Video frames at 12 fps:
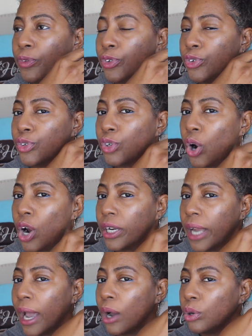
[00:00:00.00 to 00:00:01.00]

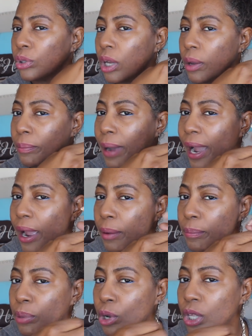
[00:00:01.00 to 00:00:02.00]
start out by
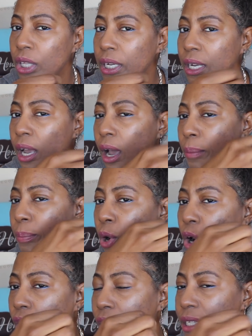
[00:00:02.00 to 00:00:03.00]
pulling
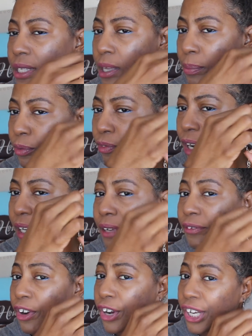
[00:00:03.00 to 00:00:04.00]
apart,
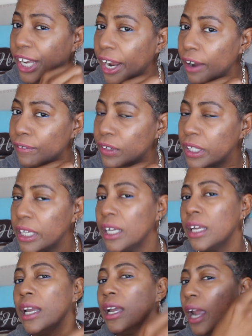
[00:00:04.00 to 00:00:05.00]
separating very
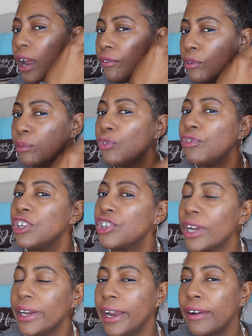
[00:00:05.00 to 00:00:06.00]
carefully, and removing
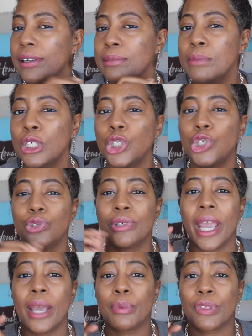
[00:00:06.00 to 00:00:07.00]
shed hair as much as you
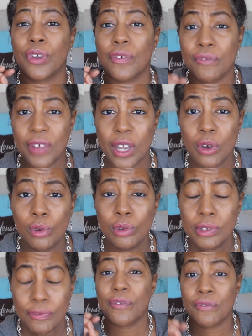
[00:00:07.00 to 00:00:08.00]
can with your fingers.